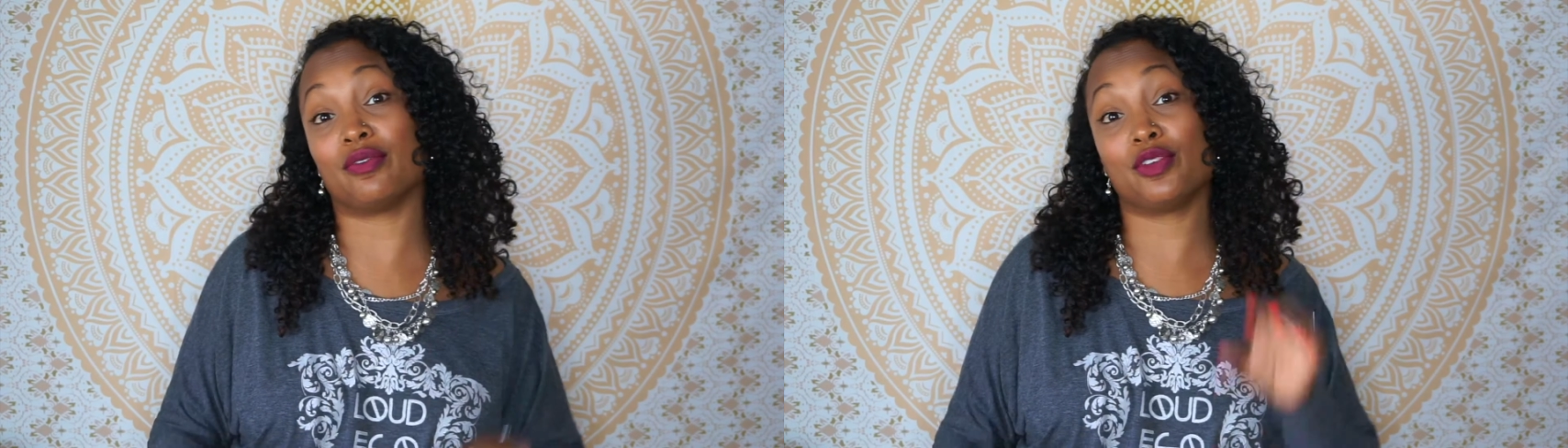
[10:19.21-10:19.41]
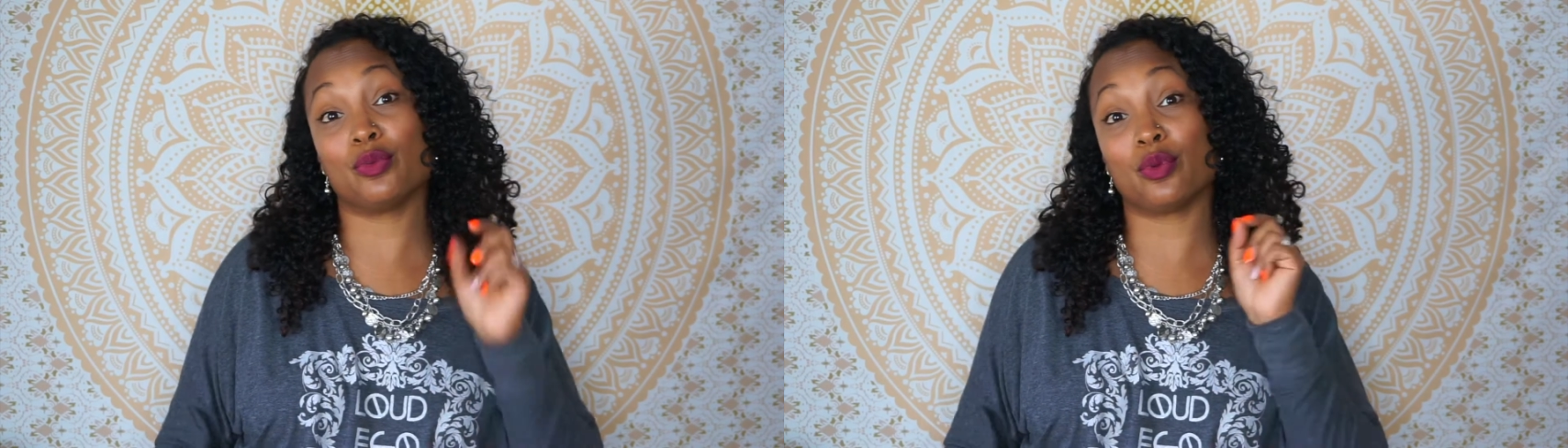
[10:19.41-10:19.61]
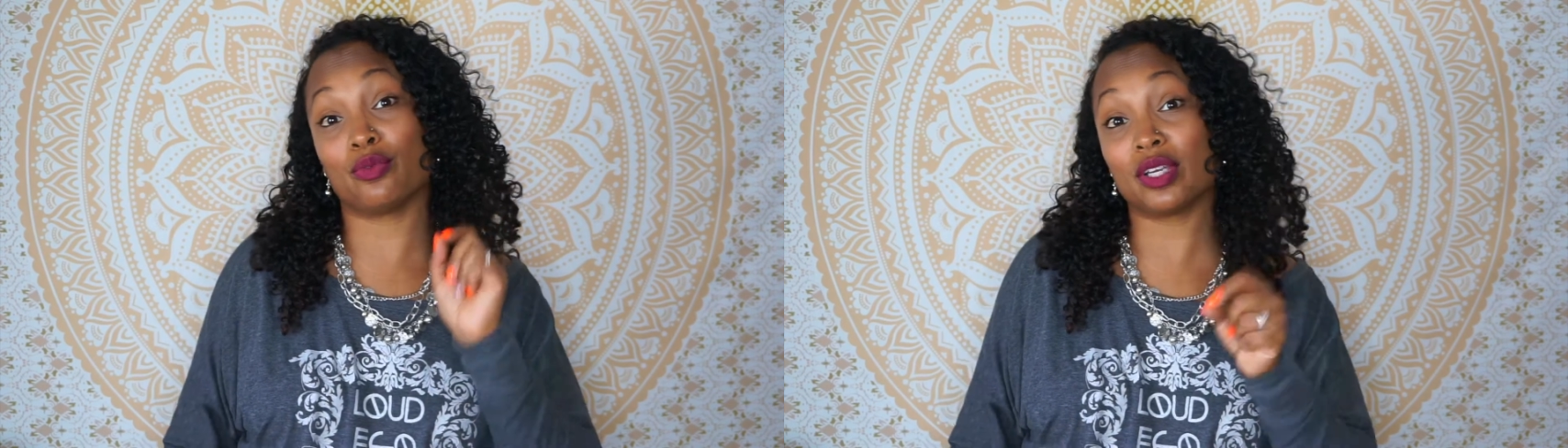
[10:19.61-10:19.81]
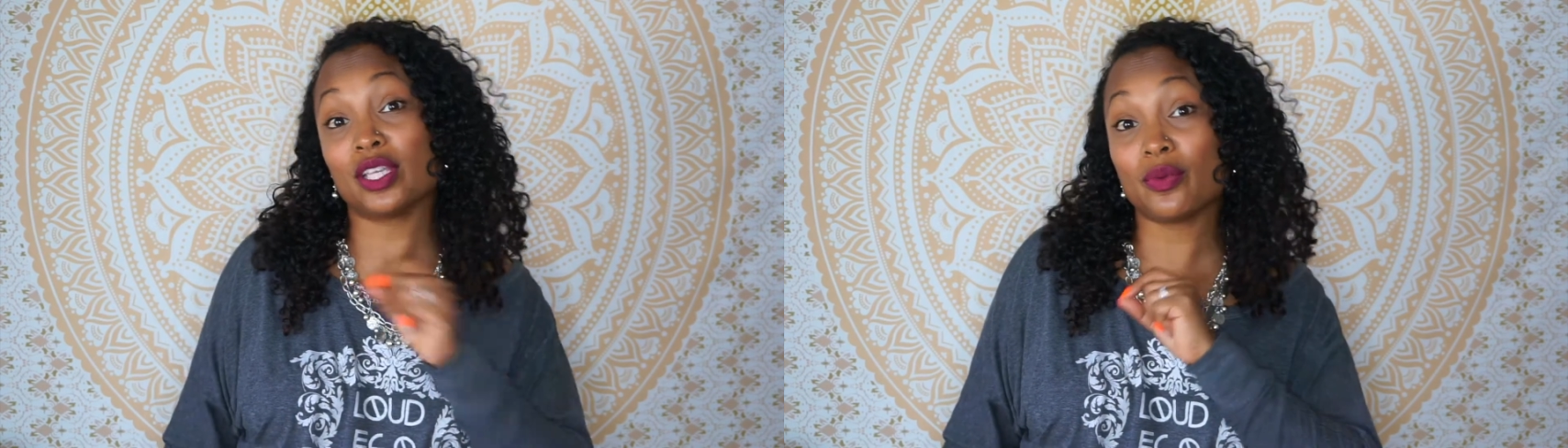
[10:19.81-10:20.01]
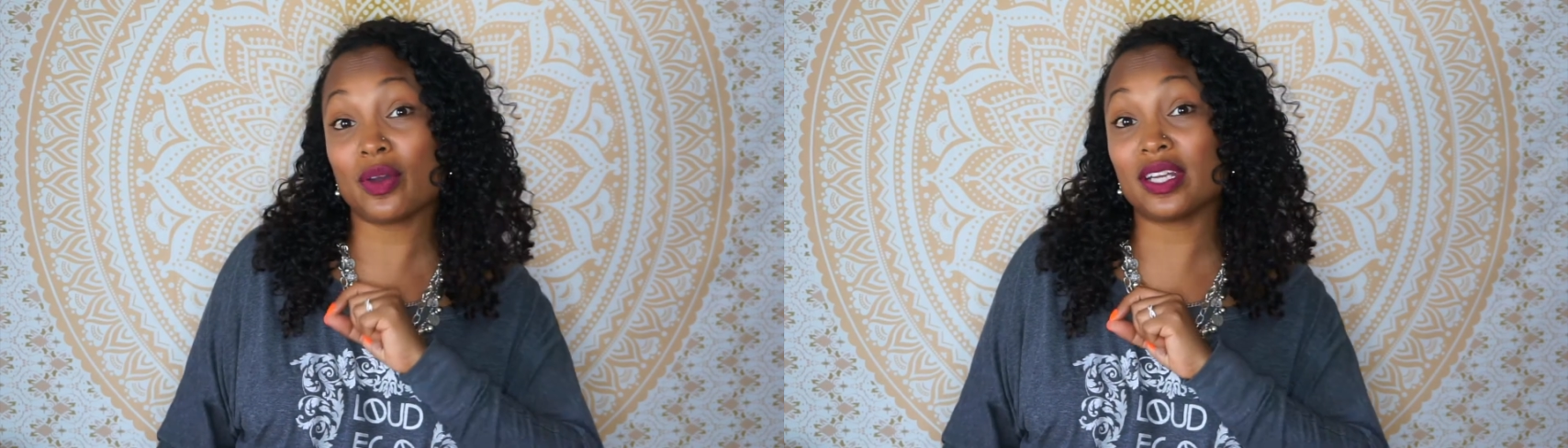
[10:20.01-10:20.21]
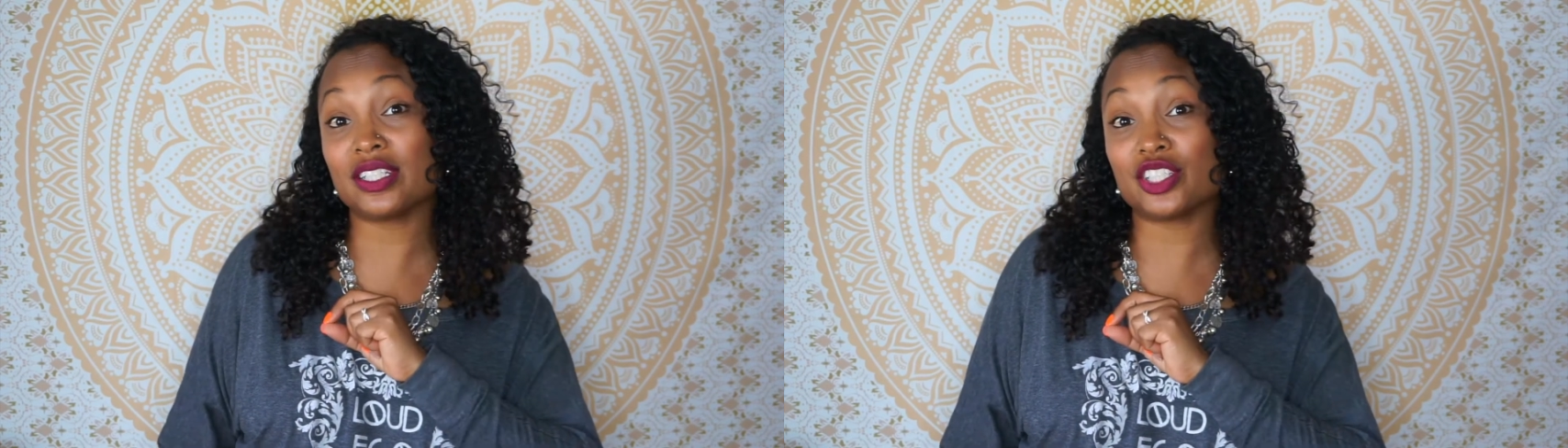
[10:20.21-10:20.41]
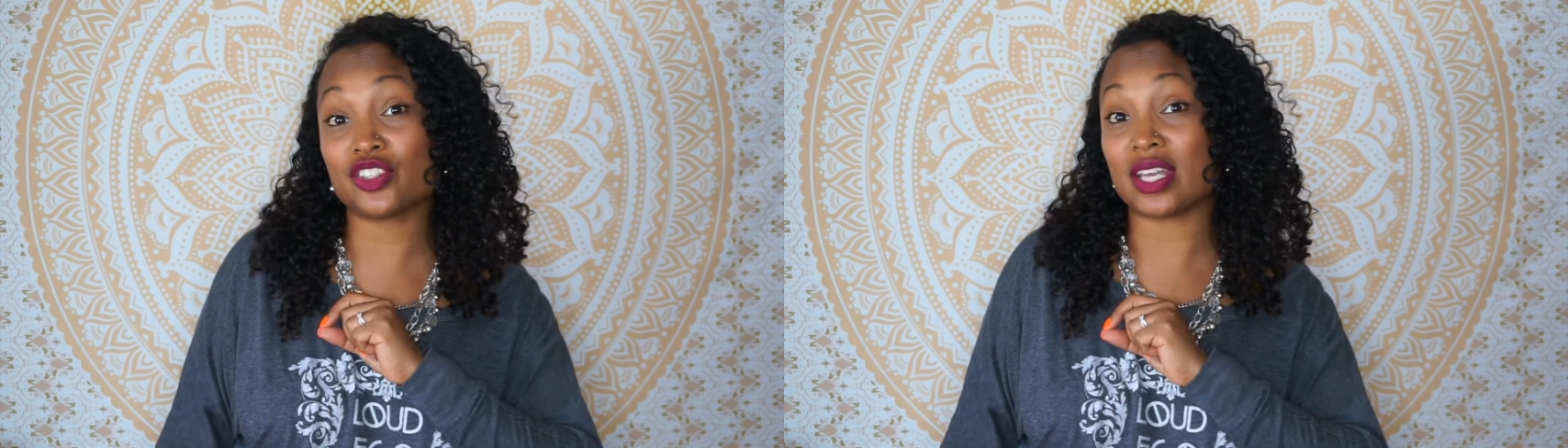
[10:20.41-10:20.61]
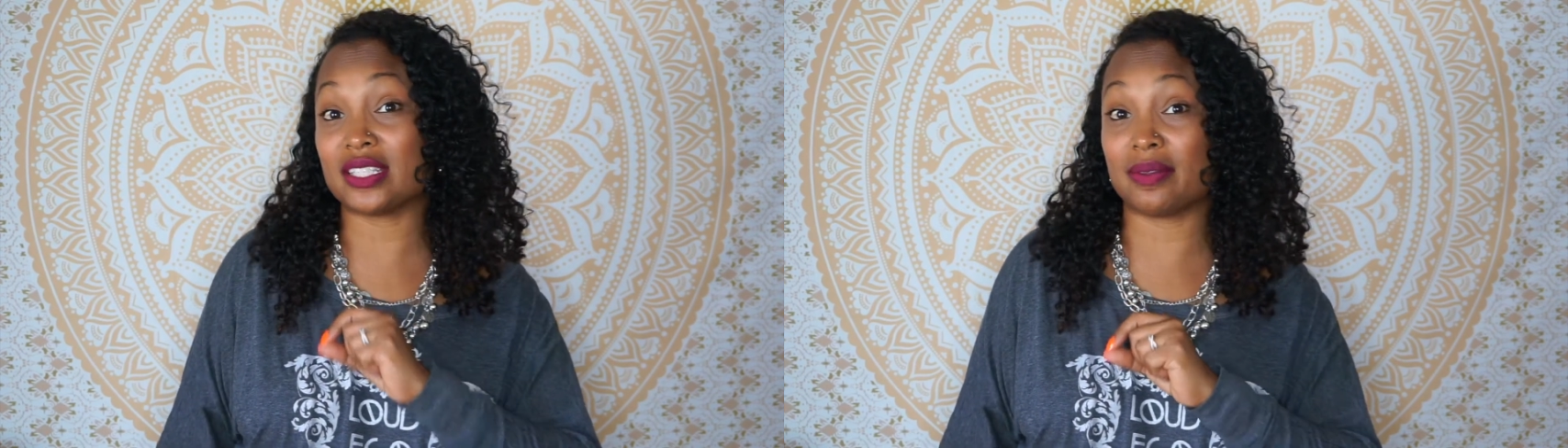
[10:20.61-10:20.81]
If you were really wanting to
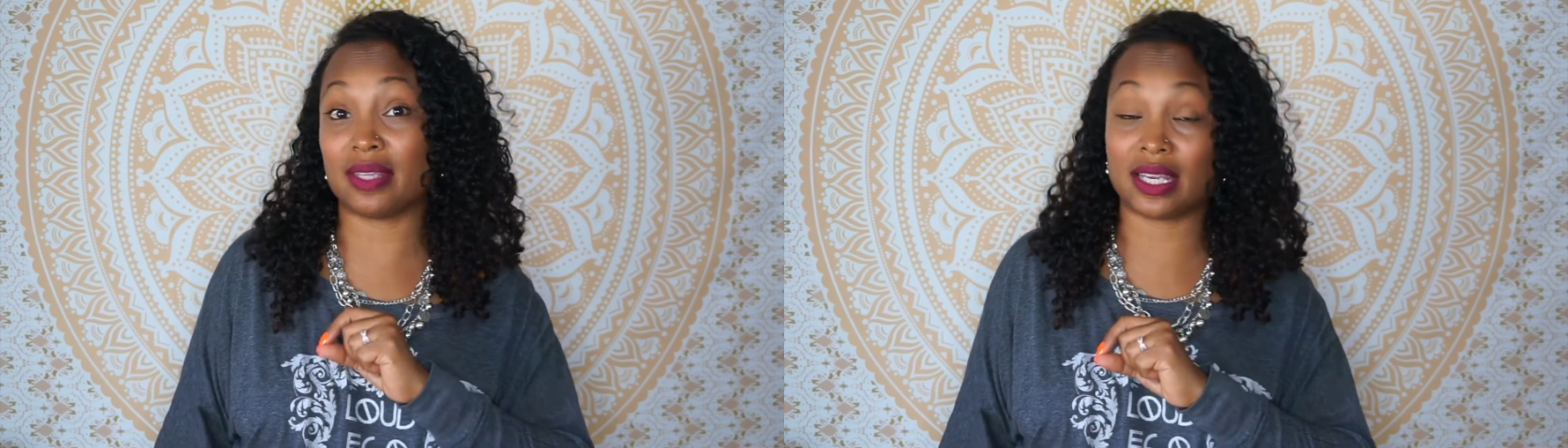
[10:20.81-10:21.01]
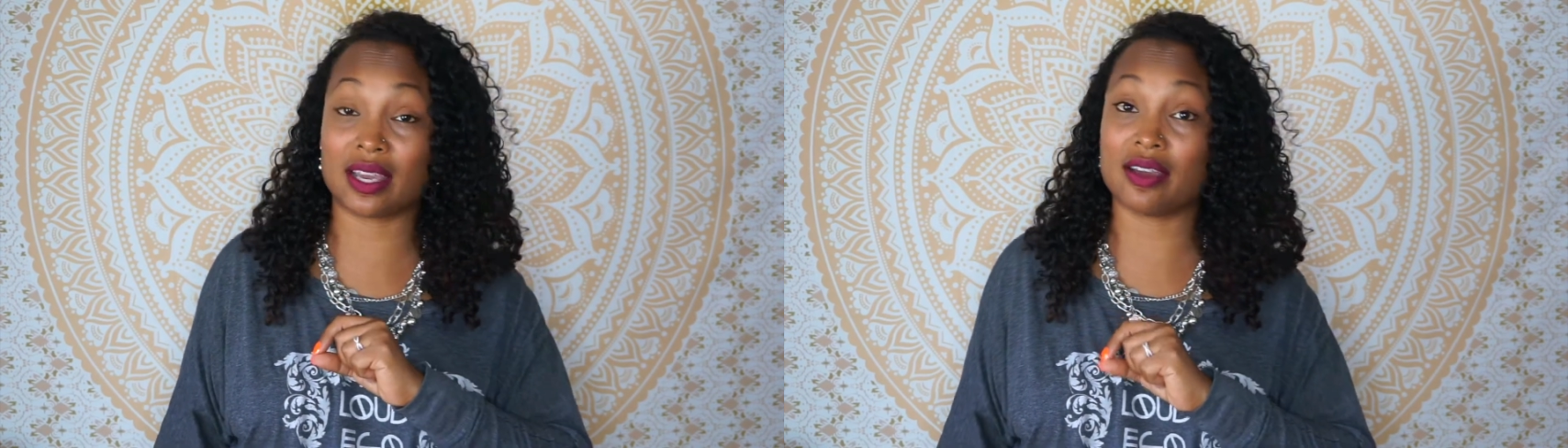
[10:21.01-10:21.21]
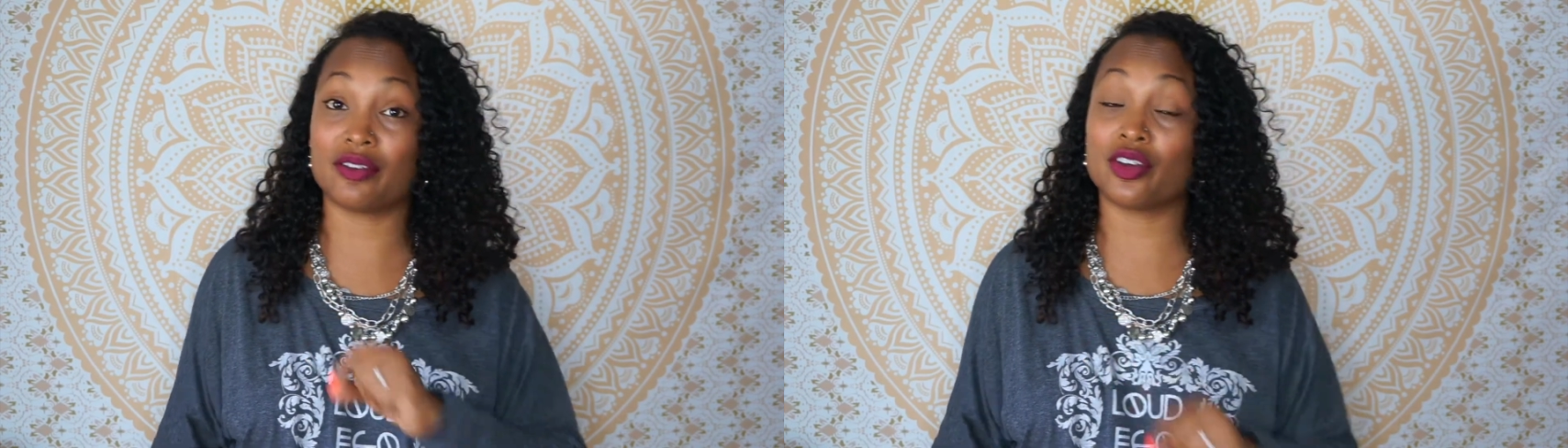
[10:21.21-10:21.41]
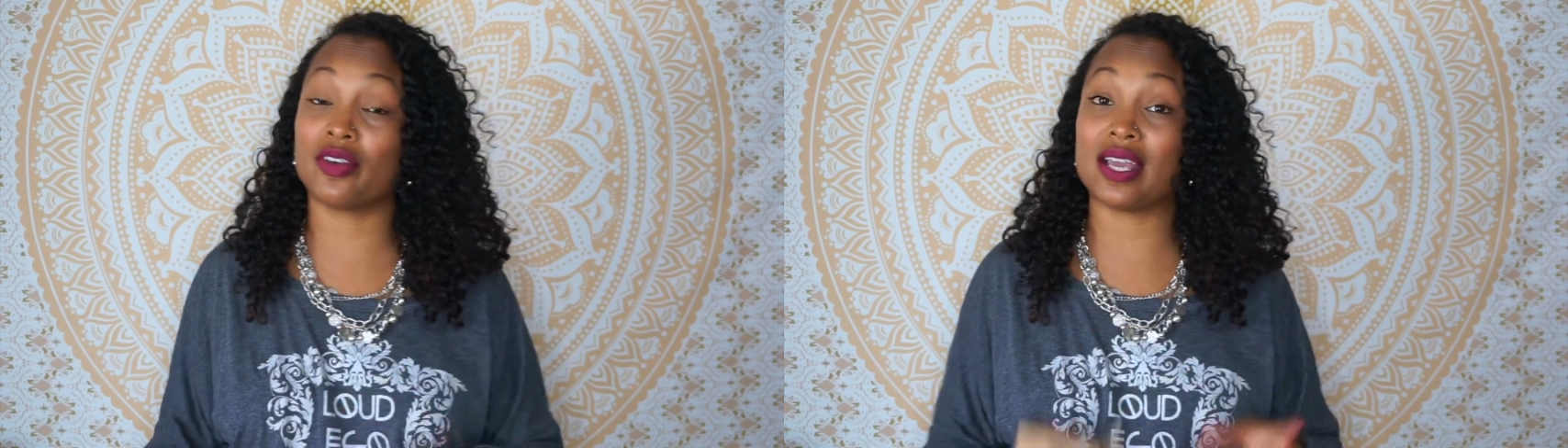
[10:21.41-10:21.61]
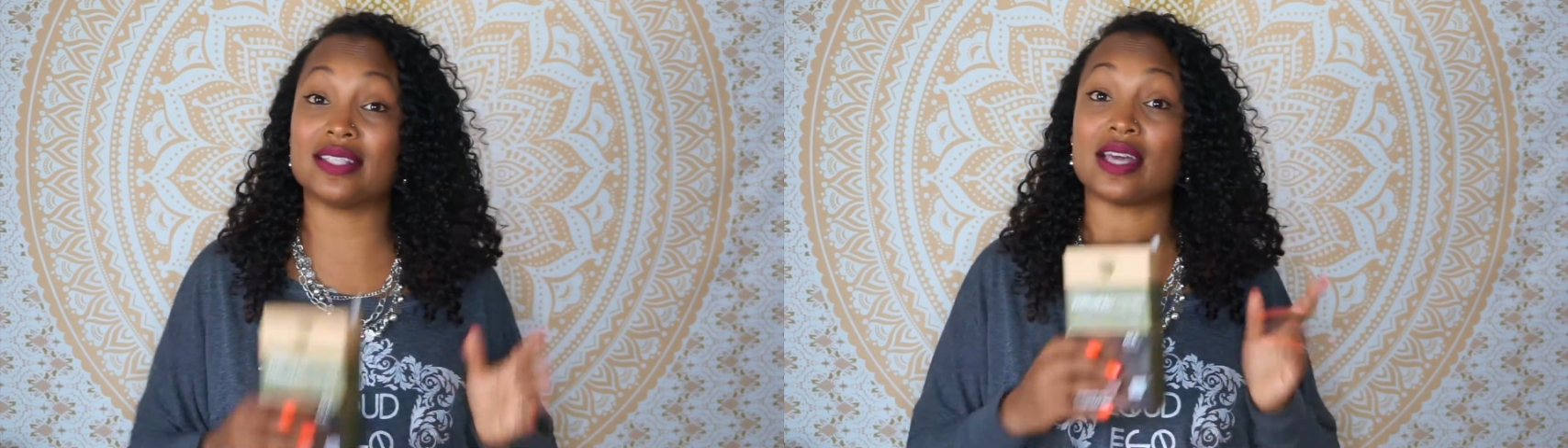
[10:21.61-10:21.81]
try something to cover grays,